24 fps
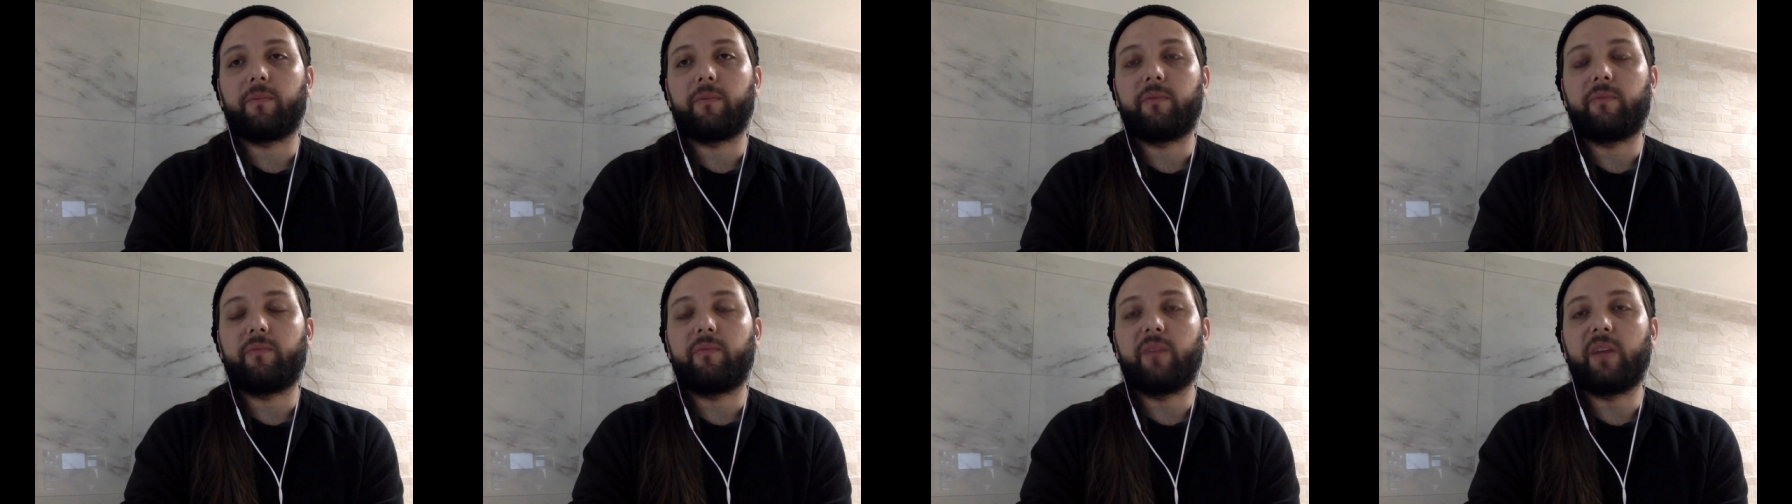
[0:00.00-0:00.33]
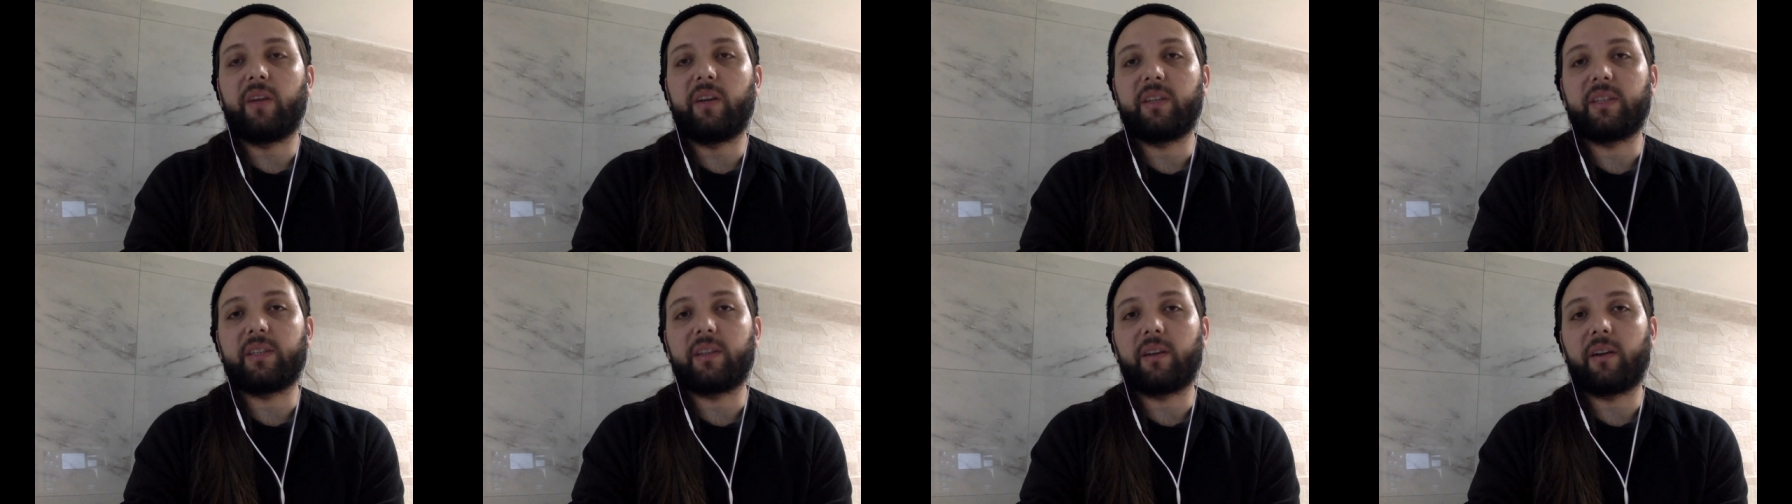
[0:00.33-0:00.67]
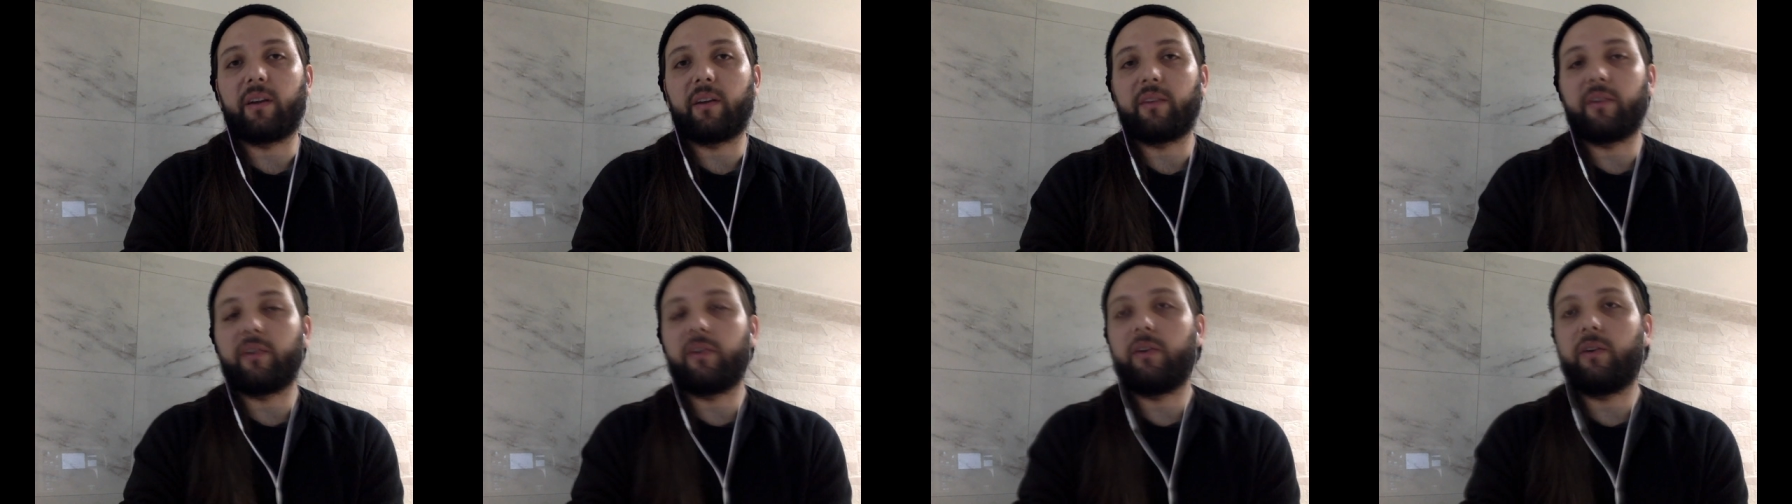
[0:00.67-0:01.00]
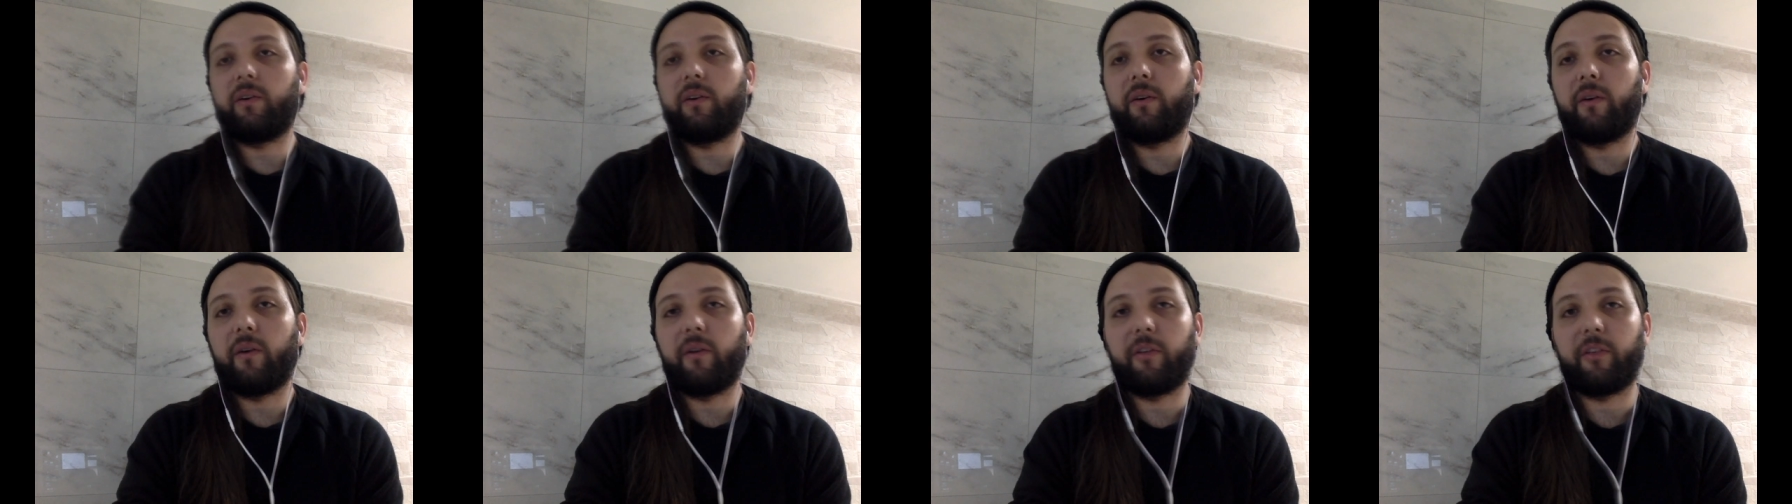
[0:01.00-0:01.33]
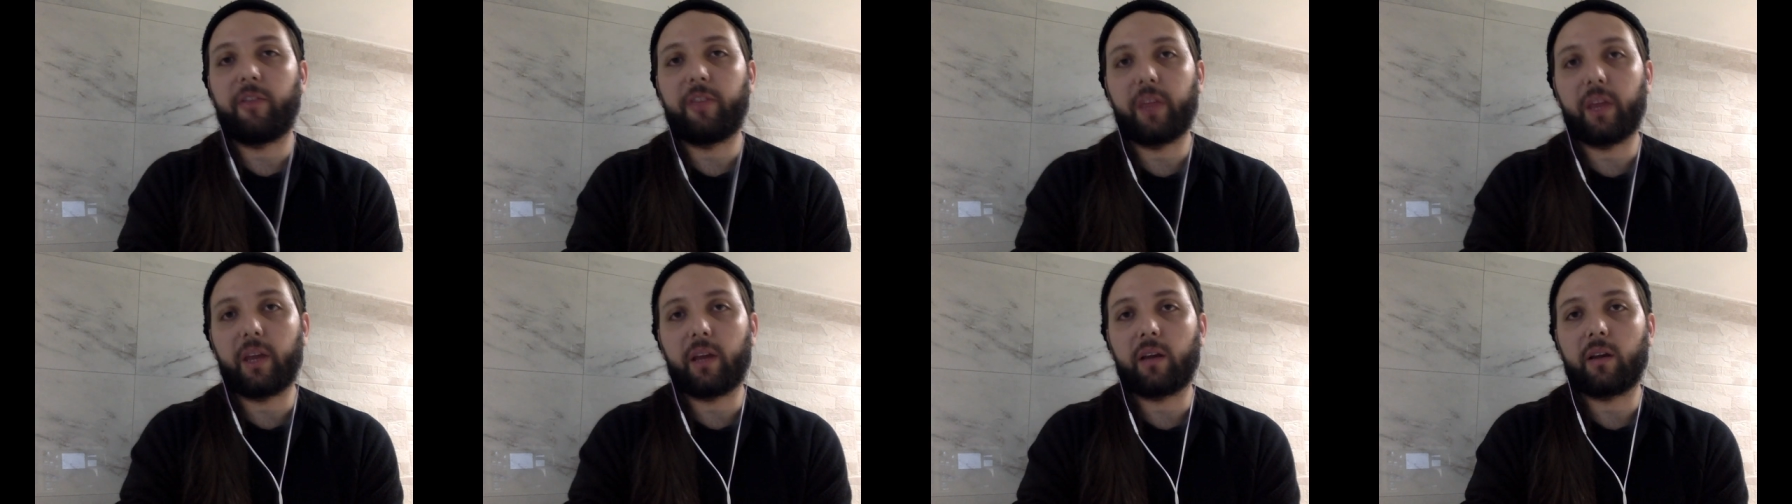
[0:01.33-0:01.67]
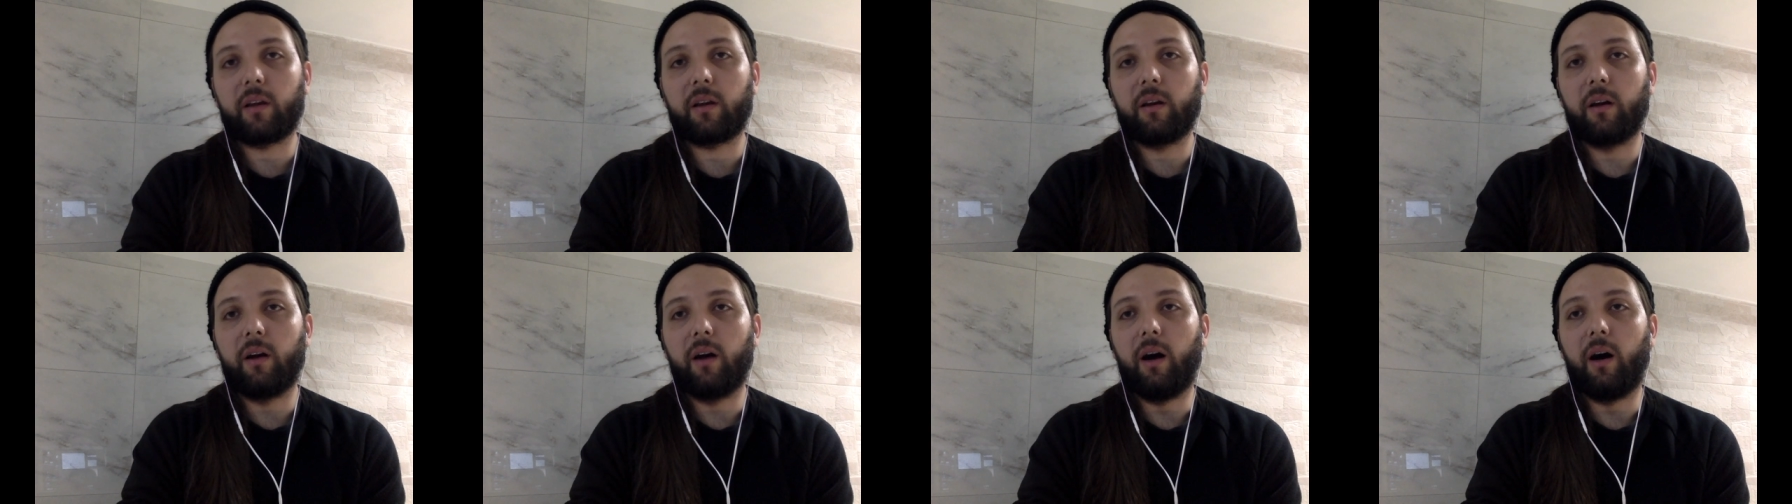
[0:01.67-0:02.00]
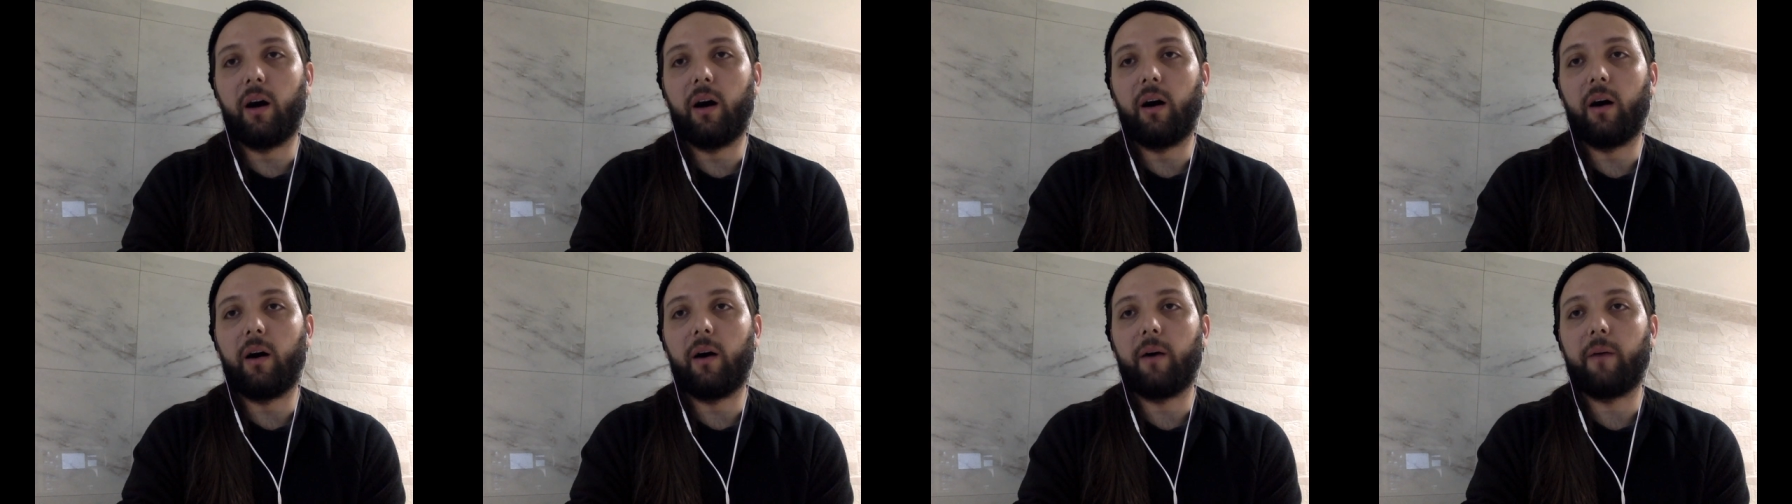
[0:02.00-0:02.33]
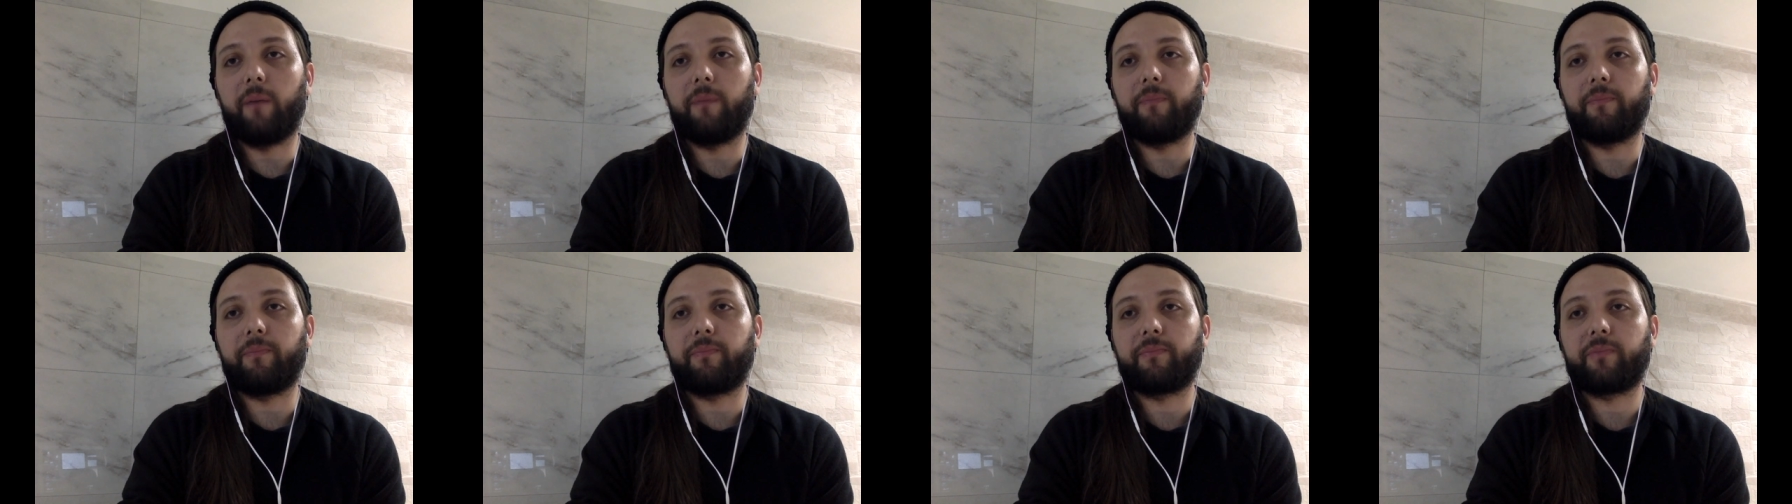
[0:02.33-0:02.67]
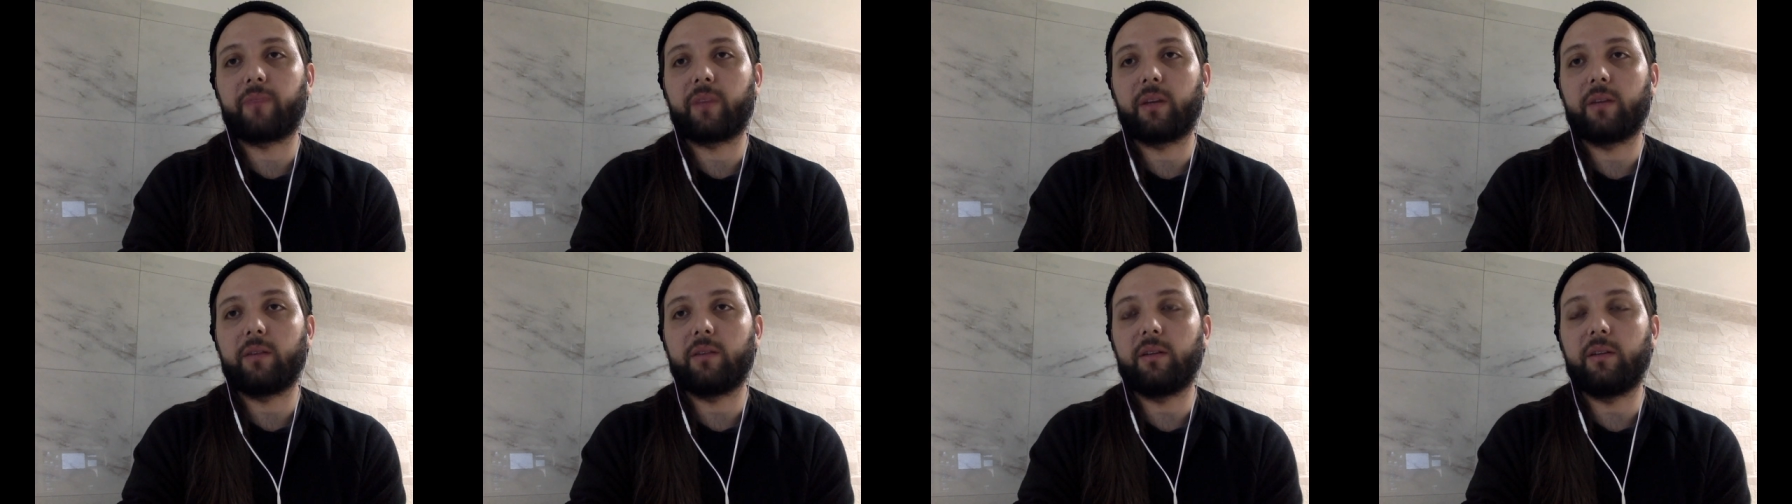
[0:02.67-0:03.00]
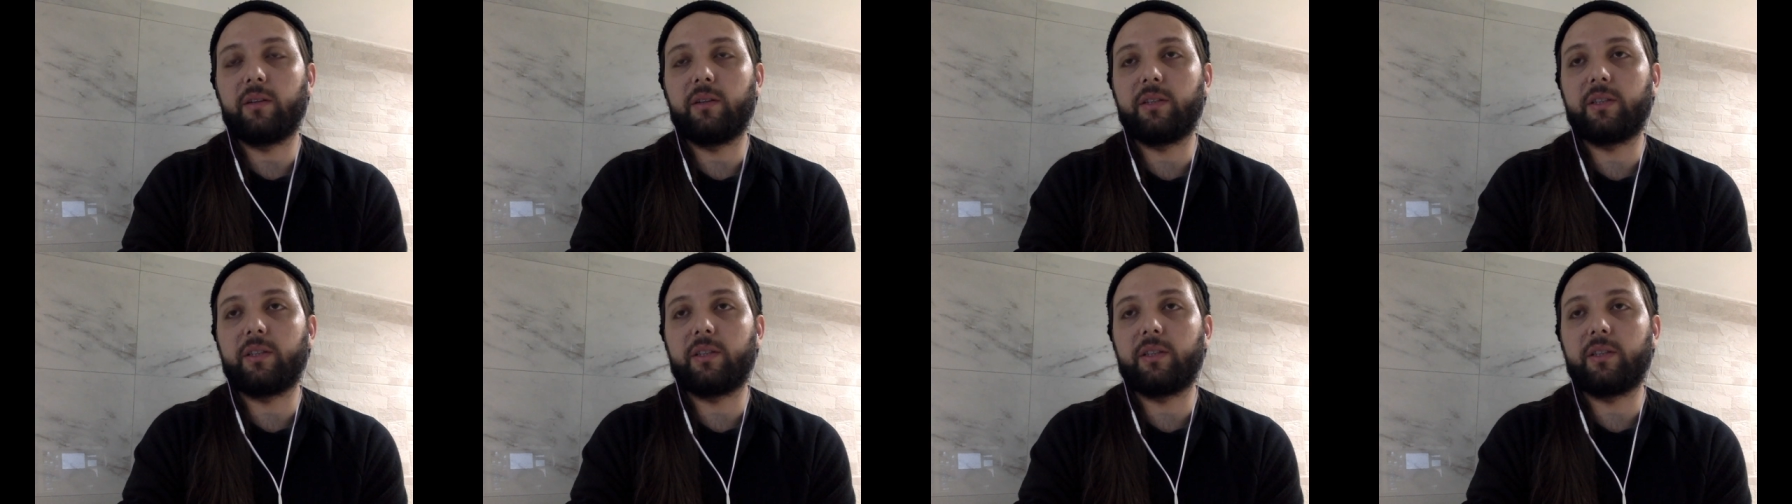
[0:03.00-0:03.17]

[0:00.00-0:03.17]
there is another thing. There